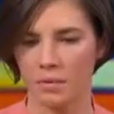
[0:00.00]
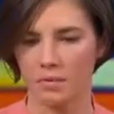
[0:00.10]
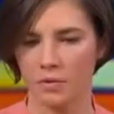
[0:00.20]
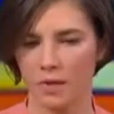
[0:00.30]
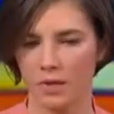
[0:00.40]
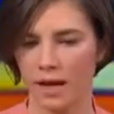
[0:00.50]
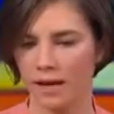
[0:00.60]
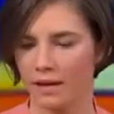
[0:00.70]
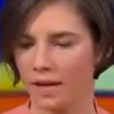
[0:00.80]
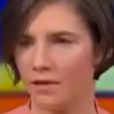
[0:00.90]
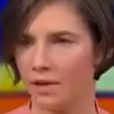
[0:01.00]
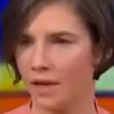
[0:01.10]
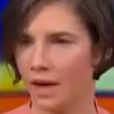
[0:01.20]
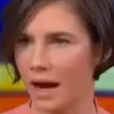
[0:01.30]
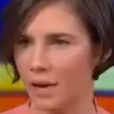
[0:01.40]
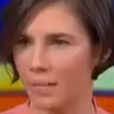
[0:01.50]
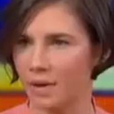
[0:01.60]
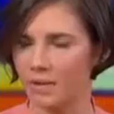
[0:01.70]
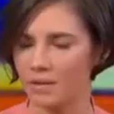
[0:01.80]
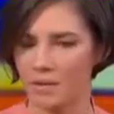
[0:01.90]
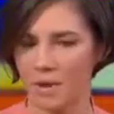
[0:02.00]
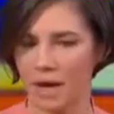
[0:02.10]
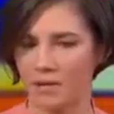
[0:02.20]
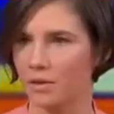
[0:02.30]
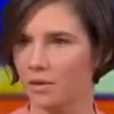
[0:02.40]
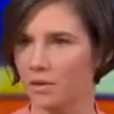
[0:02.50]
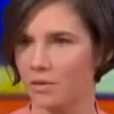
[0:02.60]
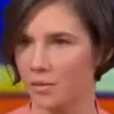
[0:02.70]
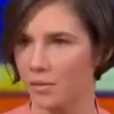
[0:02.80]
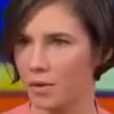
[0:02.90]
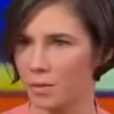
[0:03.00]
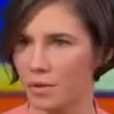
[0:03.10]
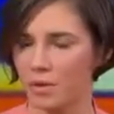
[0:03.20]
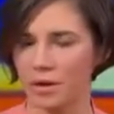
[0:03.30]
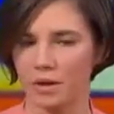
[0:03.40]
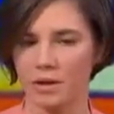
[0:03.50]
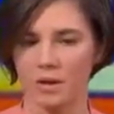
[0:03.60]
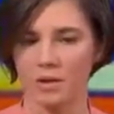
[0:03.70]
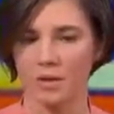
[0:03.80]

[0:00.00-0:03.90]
Before that ever happens, we have to go to the Supreme Court.